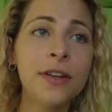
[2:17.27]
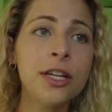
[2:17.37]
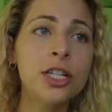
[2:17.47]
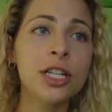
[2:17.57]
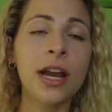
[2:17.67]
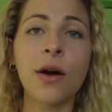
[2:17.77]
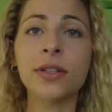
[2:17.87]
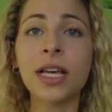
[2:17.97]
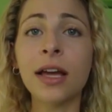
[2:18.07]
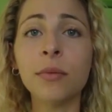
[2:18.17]
fish and how
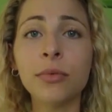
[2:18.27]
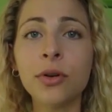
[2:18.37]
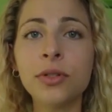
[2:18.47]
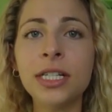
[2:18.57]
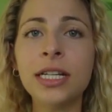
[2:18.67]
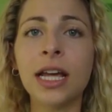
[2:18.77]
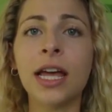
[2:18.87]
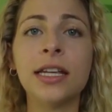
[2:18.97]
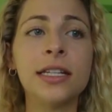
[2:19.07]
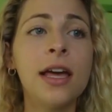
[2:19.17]
it's high in protein
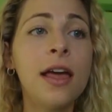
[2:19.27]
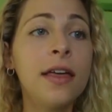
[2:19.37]
and